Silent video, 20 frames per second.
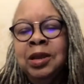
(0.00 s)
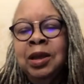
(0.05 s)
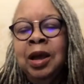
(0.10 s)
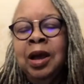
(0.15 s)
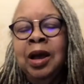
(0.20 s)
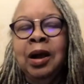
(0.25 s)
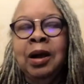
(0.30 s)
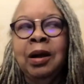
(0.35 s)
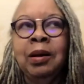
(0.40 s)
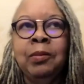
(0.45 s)

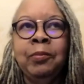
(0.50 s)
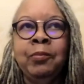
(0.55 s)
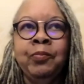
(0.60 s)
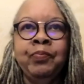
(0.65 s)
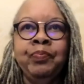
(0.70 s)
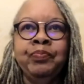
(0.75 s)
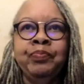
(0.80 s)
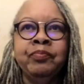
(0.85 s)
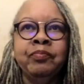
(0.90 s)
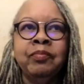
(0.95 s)

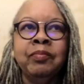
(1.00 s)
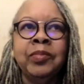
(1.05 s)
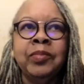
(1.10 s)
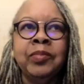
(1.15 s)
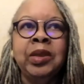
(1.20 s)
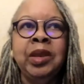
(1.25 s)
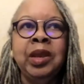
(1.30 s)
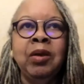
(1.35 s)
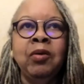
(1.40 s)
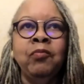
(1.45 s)
when
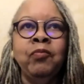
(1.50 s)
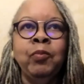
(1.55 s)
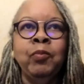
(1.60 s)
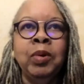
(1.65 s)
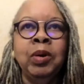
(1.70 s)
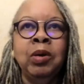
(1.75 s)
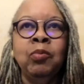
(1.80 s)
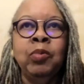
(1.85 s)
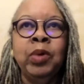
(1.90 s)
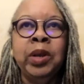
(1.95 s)

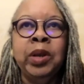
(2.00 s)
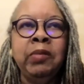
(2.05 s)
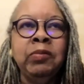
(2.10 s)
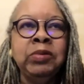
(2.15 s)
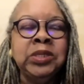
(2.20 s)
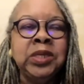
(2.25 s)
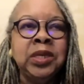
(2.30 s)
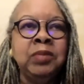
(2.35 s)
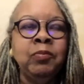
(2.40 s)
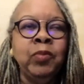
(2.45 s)
he
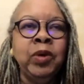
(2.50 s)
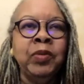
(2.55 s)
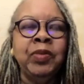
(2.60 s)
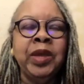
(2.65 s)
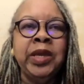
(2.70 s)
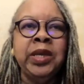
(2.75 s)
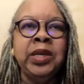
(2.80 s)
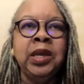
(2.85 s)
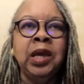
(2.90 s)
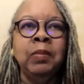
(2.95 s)
was with
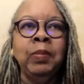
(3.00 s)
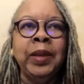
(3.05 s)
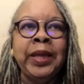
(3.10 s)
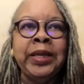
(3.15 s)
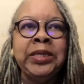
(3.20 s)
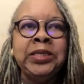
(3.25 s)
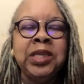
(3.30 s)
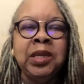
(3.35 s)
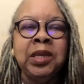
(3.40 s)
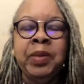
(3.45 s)
the
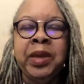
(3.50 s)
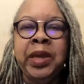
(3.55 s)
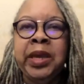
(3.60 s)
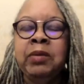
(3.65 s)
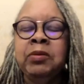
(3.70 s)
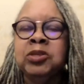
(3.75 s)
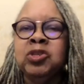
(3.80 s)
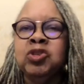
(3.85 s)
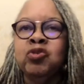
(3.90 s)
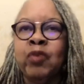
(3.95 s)
NAACP,
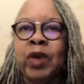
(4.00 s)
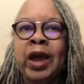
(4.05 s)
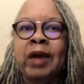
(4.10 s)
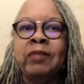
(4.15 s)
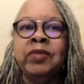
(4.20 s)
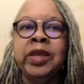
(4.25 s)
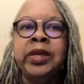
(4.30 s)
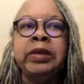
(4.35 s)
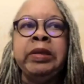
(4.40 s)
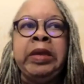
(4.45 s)
he was
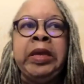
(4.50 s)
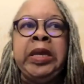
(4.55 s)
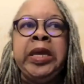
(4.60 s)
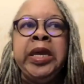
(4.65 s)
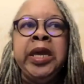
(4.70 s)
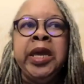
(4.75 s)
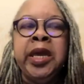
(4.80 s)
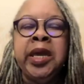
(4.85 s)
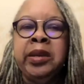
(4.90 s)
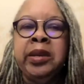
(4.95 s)
traveling,
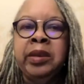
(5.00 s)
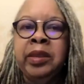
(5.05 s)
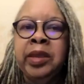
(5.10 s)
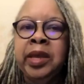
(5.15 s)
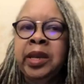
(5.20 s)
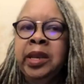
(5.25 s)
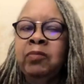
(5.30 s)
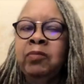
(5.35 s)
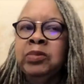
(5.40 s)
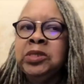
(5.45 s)
and
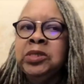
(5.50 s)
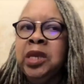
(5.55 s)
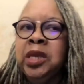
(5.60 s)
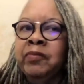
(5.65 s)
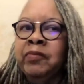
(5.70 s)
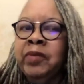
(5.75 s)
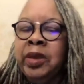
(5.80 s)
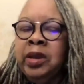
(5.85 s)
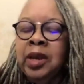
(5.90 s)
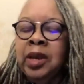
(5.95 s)
then he was
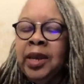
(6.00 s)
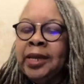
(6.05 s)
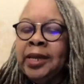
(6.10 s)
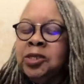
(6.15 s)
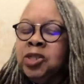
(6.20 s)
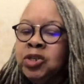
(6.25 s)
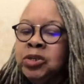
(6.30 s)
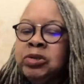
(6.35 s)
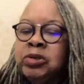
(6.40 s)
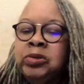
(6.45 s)
giving
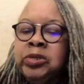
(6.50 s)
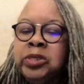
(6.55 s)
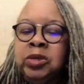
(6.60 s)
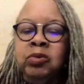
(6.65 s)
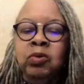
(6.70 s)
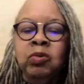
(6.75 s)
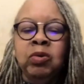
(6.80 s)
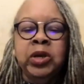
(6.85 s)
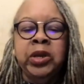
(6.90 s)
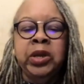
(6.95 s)
lectures
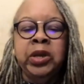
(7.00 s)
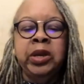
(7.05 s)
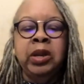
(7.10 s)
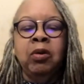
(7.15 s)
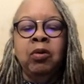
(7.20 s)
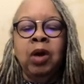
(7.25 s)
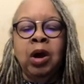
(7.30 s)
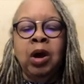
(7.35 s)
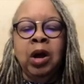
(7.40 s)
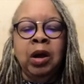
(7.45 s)
or, you
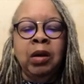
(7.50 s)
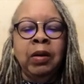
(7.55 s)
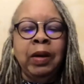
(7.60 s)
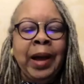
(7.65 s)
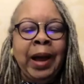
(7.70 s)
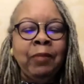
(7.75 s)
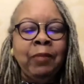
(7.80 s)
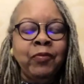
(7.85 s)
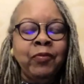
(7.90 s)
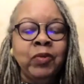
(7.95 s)
know,
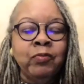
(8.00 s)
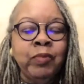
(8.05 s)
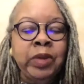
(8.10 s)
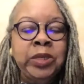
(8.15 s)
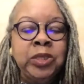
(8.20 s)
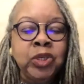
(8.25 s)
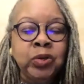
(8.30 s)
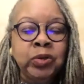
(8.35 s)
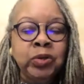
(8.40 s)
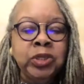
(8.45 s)
out for
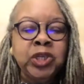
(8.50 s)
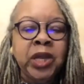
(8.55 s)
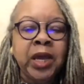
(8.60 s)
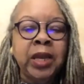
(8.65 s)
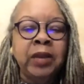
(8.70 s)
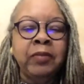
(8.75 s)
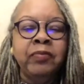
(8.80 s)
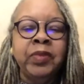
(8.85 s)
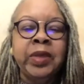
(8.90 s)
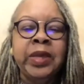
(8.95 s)
research
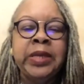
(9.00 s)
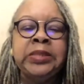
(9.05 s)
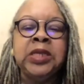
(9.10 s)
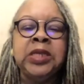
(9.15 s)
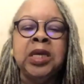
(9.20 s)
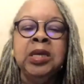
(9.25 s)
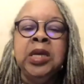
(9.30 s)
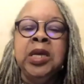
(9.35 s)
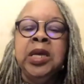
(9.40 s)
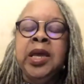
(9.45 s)
kind of things.
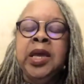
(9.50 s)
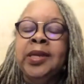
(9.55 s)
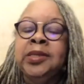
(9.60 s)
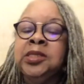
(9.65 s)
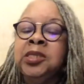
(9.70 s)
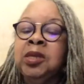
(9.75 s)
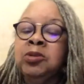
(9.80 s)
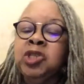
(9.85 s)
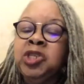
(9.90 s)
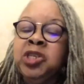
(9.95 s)
And
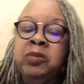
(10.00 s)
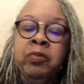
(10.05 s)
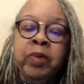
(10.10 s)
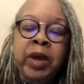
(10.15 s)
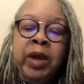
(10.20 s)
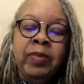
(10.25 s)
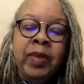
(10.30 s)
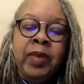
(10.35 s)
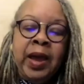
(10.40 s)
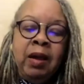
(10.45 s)
so she
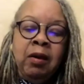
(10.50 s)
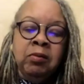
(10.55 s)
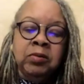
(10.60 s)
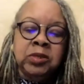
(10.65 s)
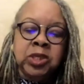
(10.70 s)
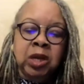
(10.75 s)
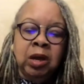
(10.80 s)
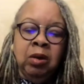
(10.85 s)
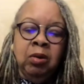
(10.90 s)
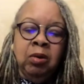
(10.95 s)
ran the
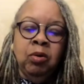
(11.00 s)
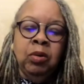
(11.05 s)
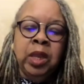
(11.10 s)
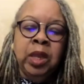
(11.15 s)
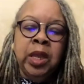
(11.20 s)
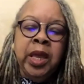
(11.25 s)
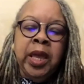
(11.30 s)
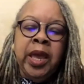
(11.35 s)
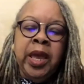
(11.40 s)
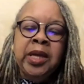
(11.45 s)
household.
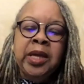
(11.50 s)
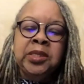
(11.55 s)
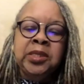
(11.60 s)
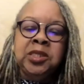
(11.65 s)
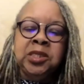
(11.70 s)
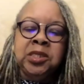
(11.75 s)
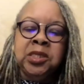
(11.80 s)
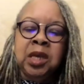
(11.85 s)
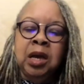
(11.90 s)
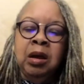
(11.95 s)
And
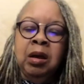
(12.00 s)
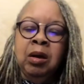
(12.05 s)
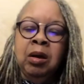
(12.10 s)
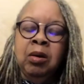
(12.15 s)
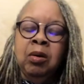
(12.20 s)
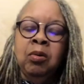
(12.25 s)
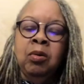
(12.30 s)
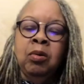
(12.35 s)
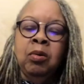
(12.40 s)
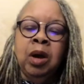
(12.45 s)

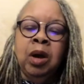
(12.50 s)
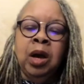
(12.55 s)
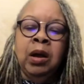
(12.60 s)
so